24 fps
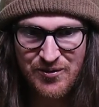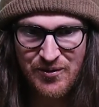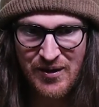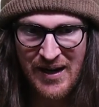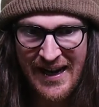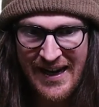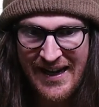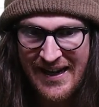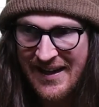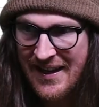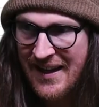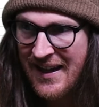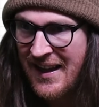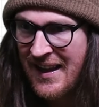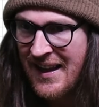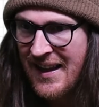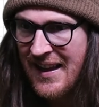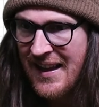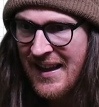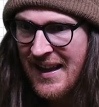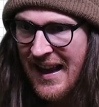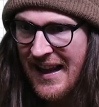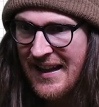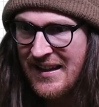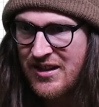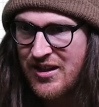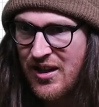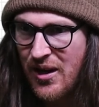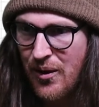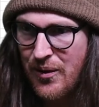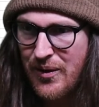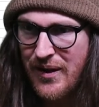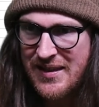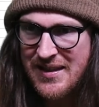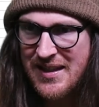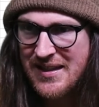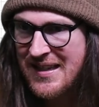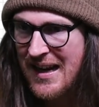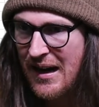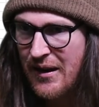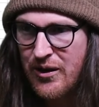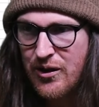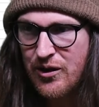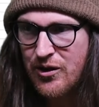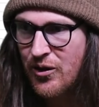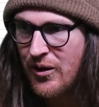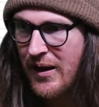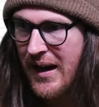right? And so this is how
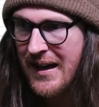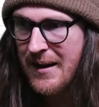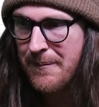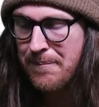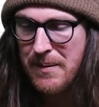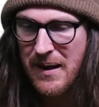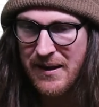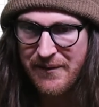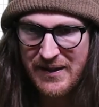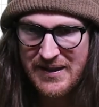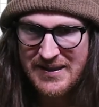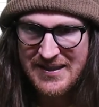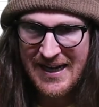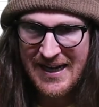you create a pivot